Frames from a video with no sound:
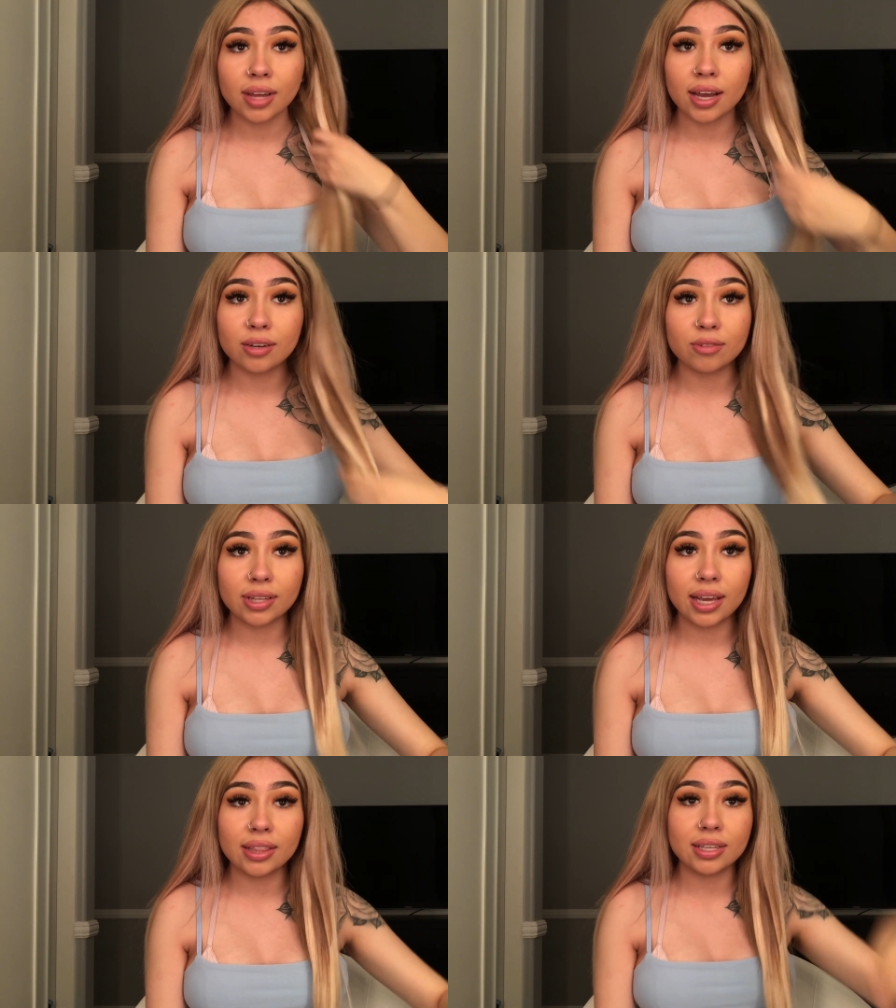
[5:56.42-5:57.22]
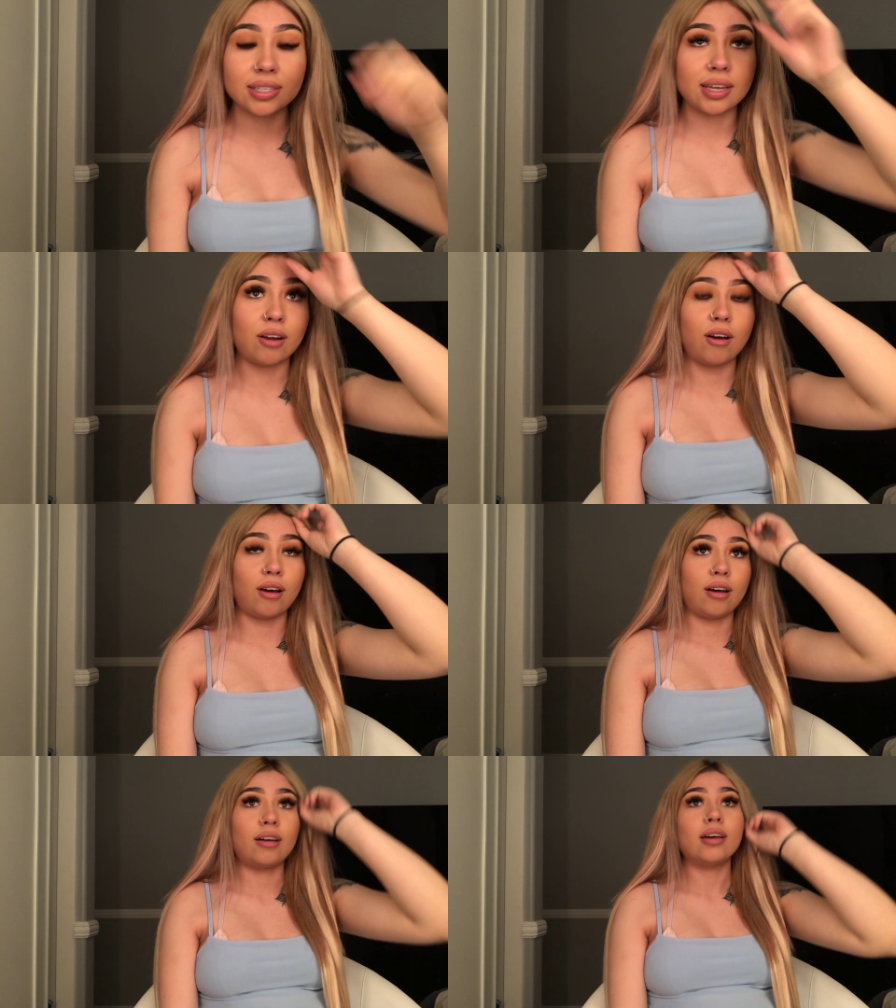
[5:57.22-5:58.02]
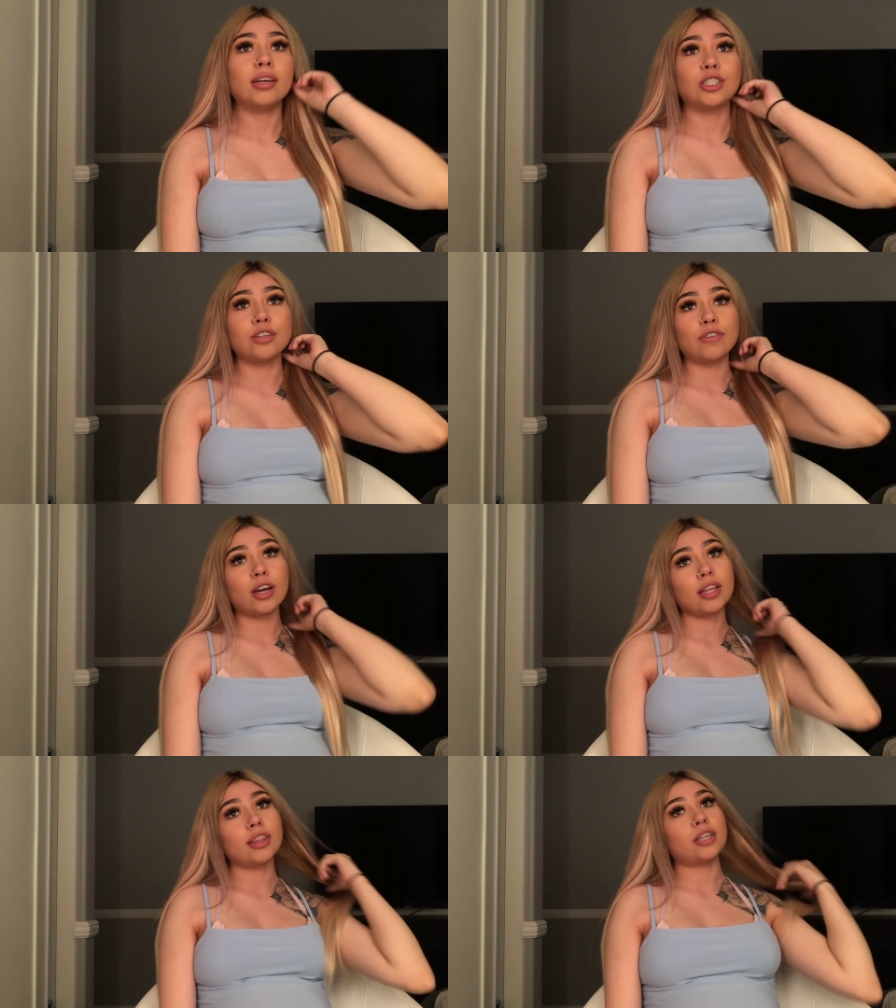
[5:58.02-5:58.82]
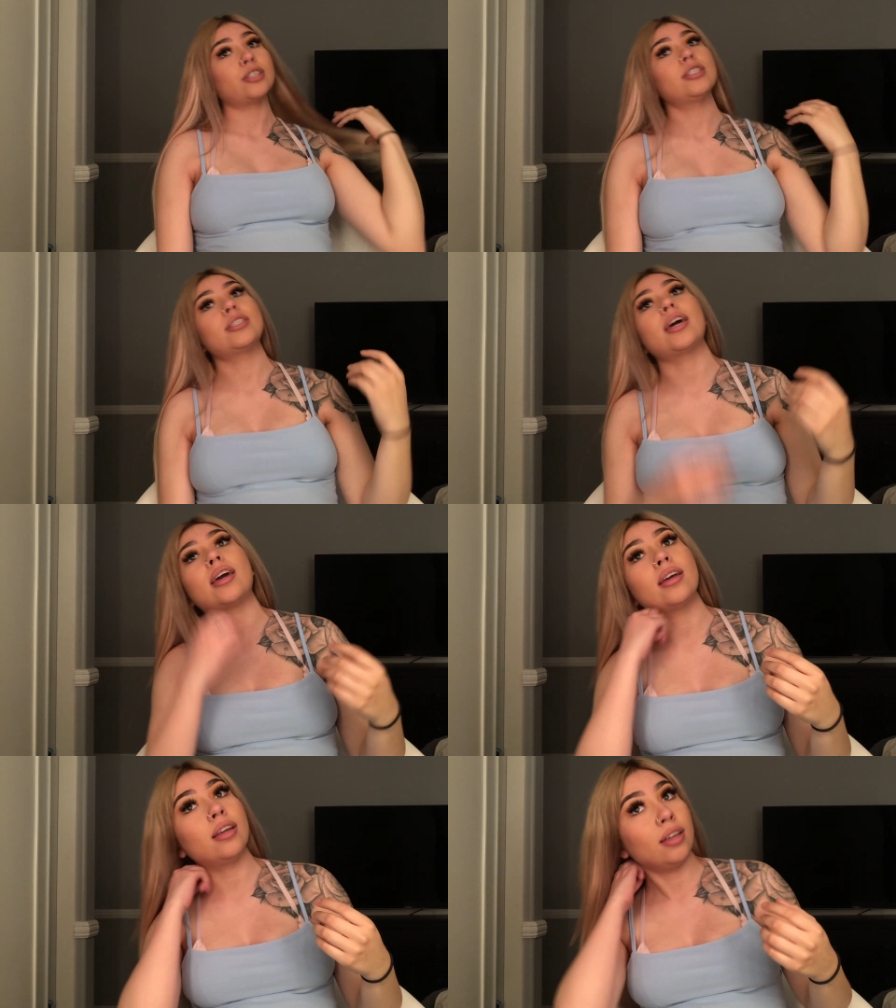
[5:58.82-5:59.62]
I don't like these at all. I should have got a thicker set.